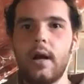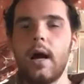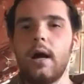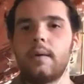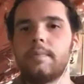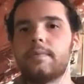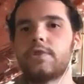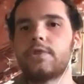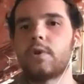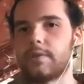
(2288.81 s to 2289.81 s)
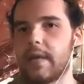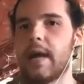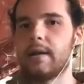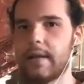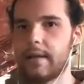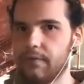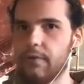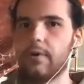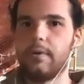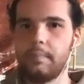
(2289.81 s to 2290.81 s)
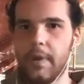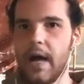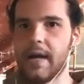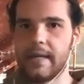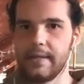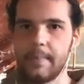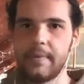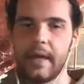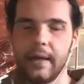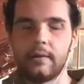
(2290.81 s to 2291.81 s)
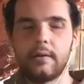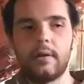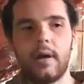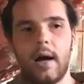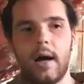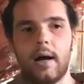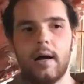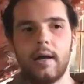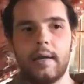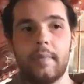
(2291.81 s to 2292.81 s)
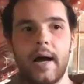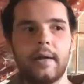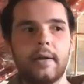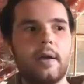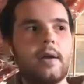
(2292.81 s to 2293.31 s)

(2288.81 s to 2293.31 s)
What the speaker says: So it's kind of like a full body type thing in mind.